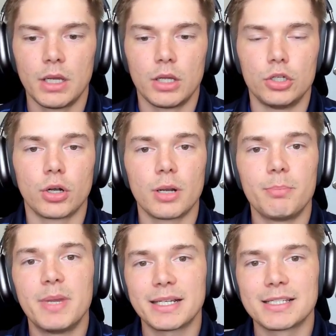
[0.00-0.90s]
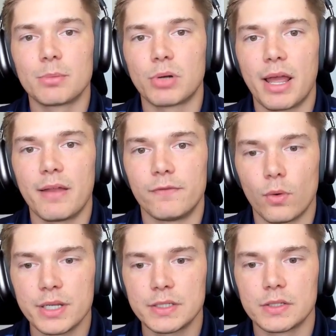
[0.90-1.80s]
You're going to mix the brand
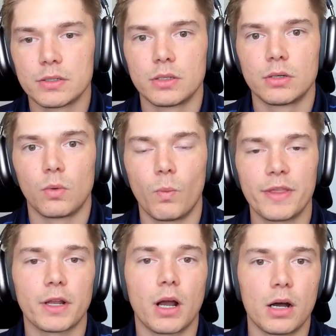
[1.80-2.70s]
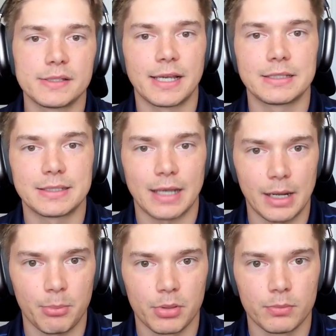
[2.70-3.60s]
voice with a content
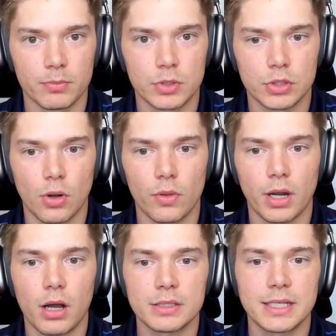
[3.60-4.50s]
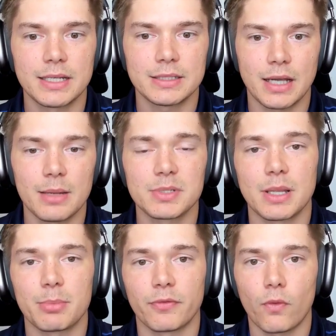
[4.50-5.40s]
type. So the content types
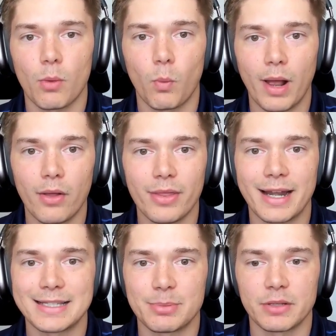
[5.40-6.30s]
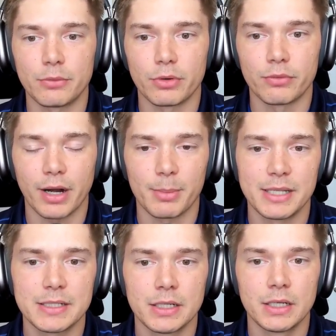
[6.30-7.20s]
that perform well that I typically would
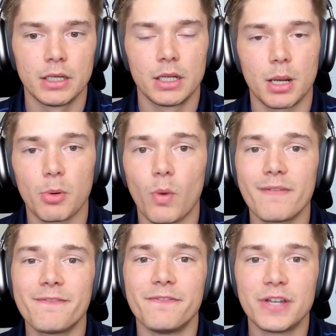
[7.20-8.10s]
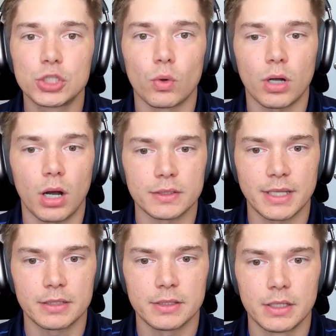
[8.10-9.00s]
recommend, number 1, visual
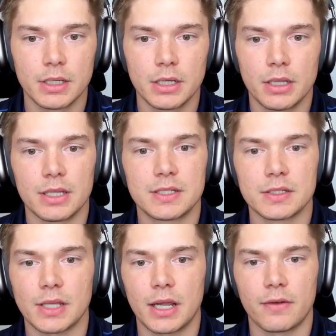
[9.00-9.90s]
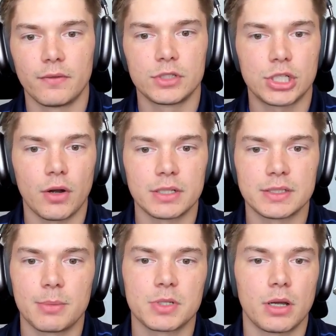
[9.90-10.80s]
content. This is like sharing
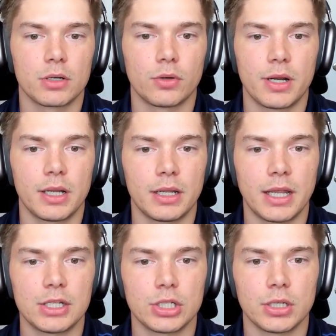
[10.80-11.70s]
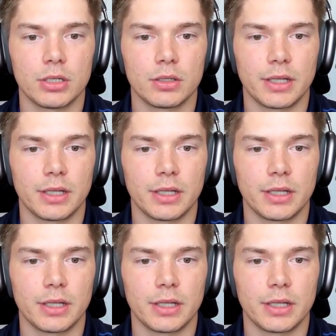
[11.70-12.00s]
tips on creating engaging